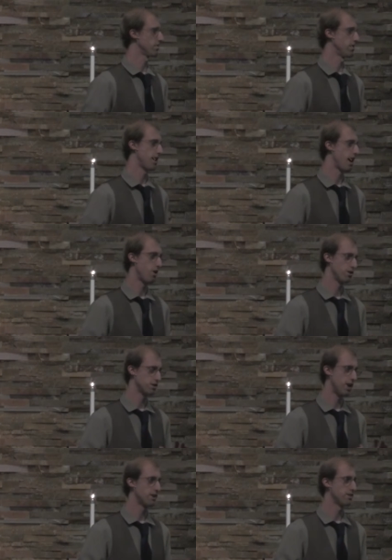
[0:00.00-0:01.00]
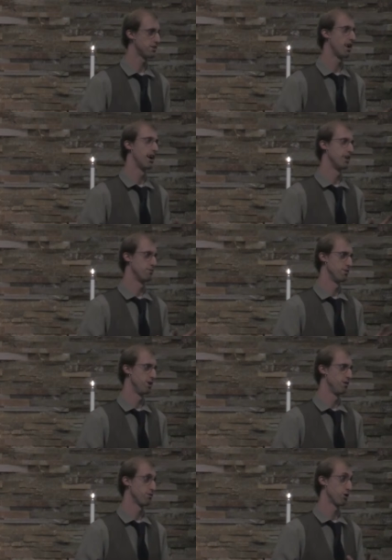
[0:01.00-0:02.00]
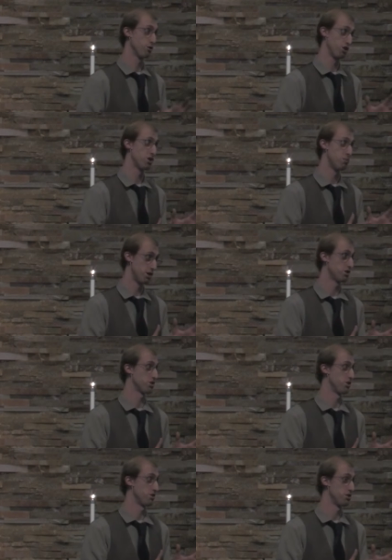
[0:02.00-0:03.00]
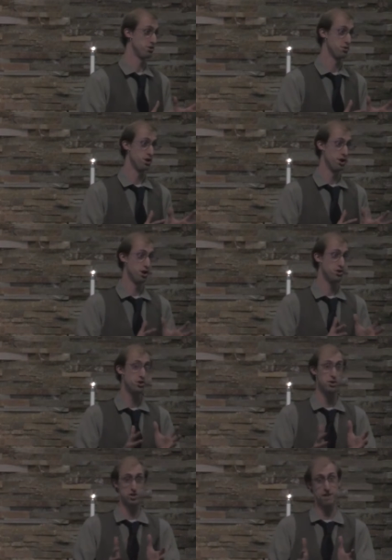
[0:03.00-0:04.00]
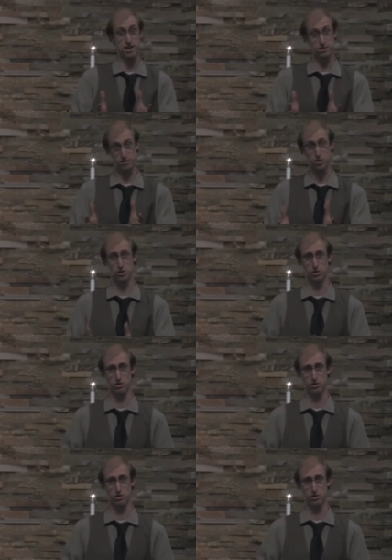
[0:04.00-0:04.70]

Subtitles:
said, now is not the time for a Christian minister to do a Jewish man's funeral.